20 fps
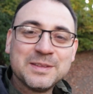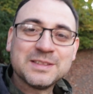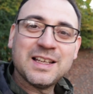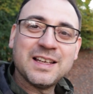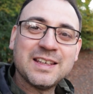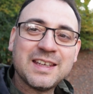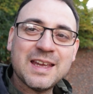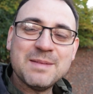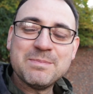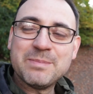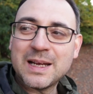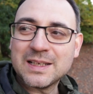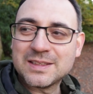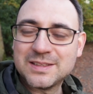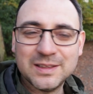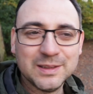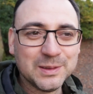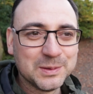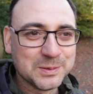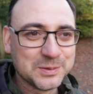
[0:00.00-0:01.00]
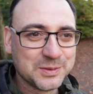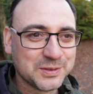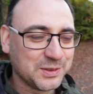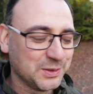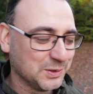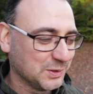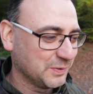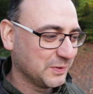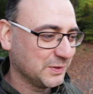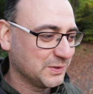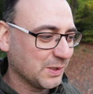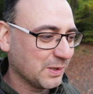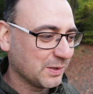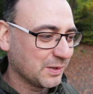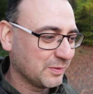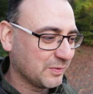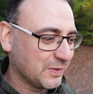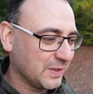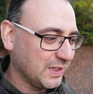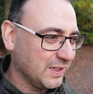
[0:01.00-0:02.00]
was like getting back to old school
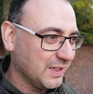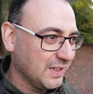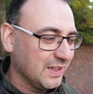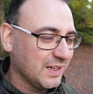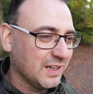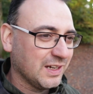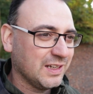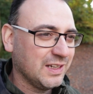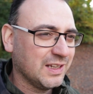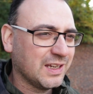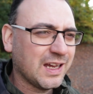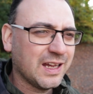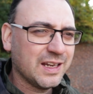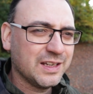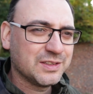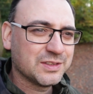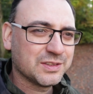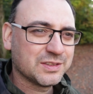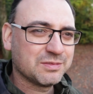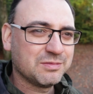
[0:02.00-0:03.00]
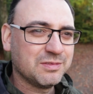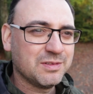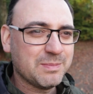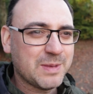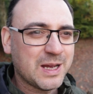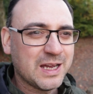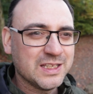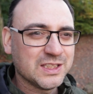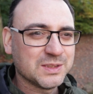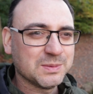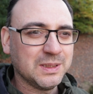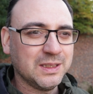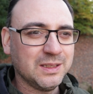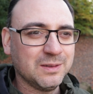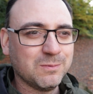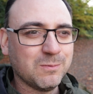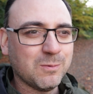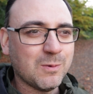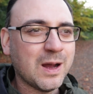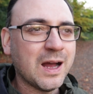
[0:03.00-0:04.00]
photography, and it kind of just reminds me
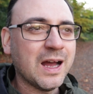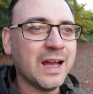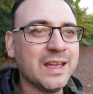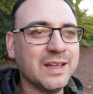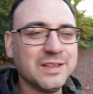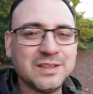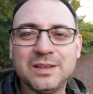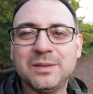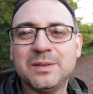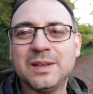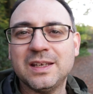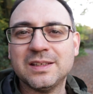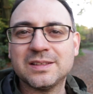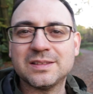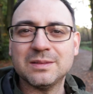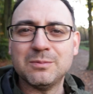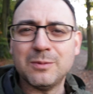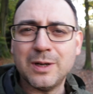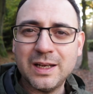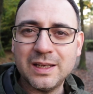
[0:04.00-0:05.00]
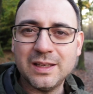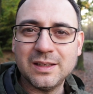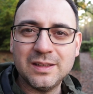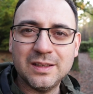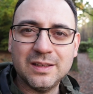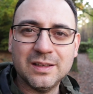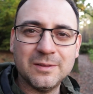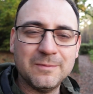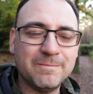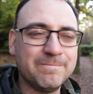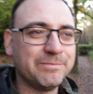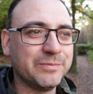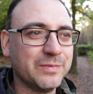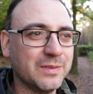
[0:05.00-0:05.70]
why I do this, and why, you know,